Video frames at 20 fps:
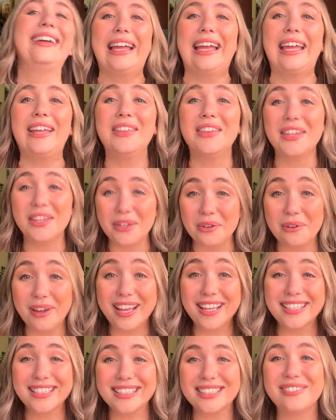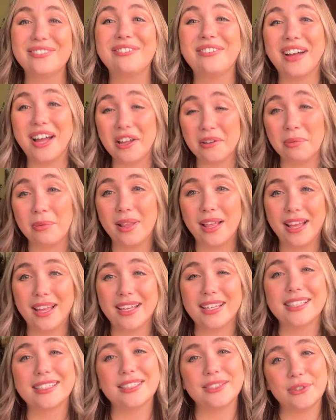In the US, 5-ply
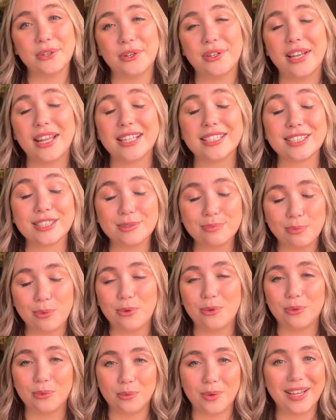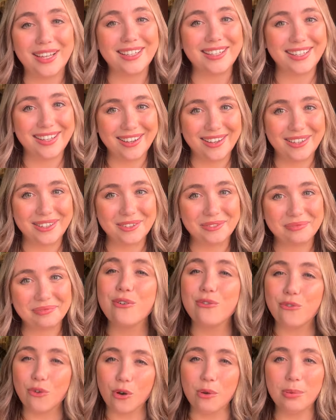is known as sport weight yarn.
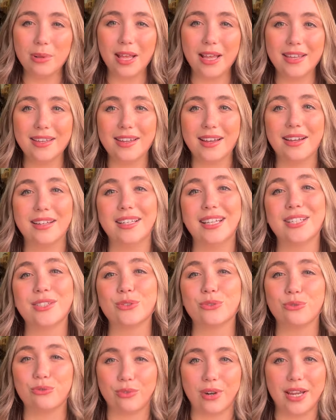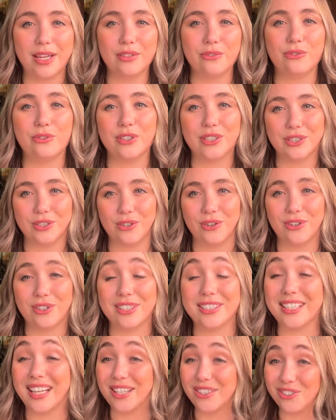4-ply yarn is great for
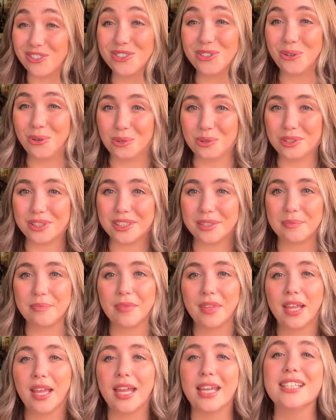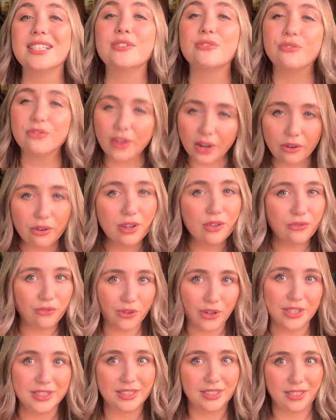socks and shawls. It is very
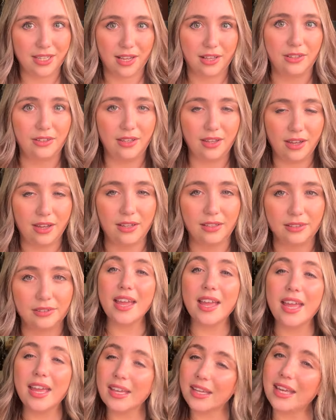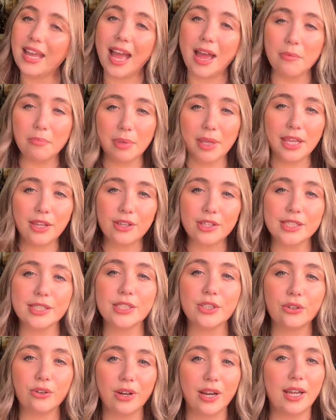versatile yarn. It can be used
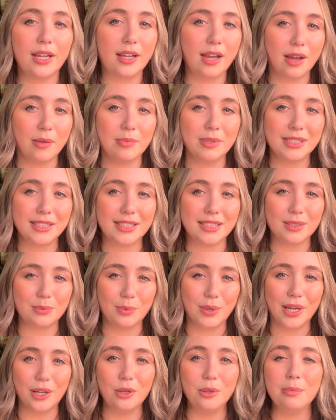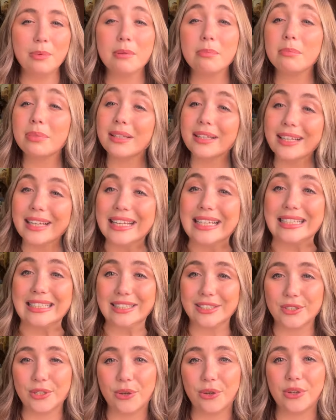to create garments as well, but
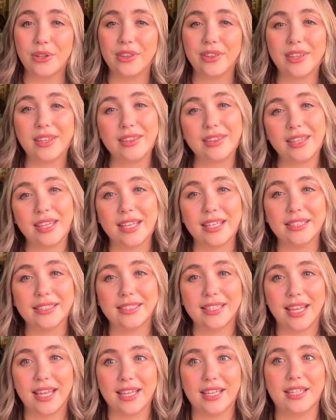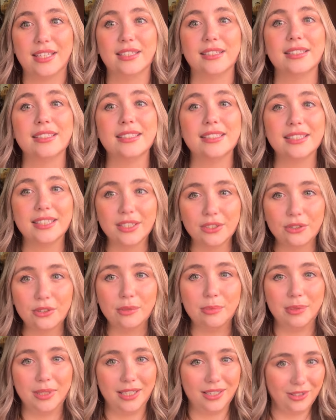please note that these take
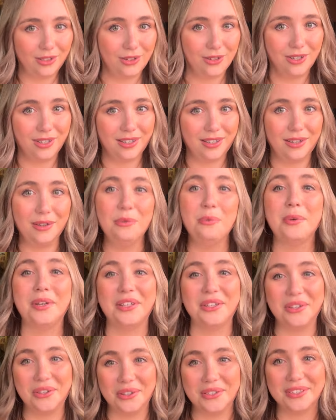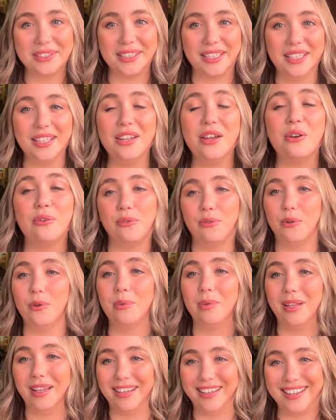considerably longer when using a
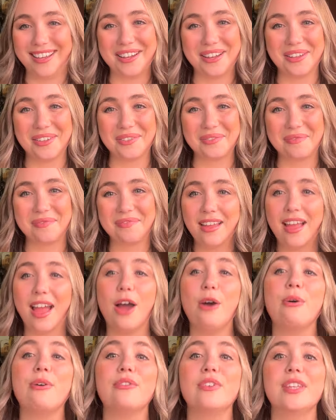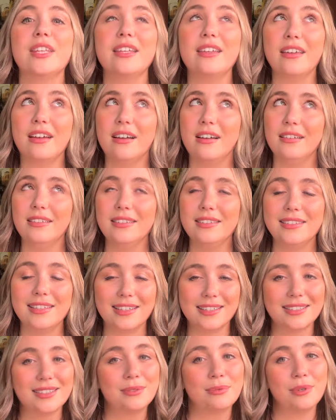4-ply yarn. However, the yarn
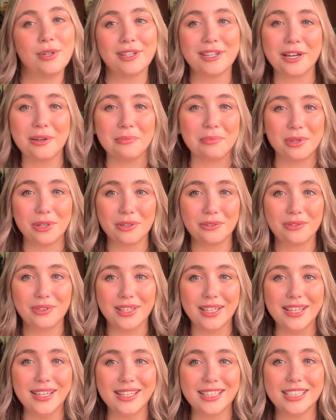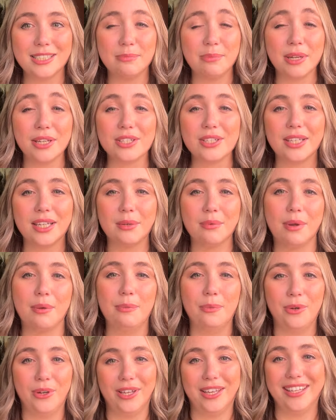does work up beautifully, especially when
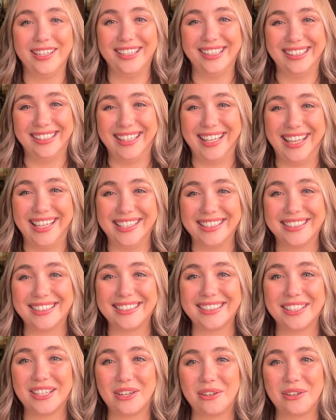working in lace.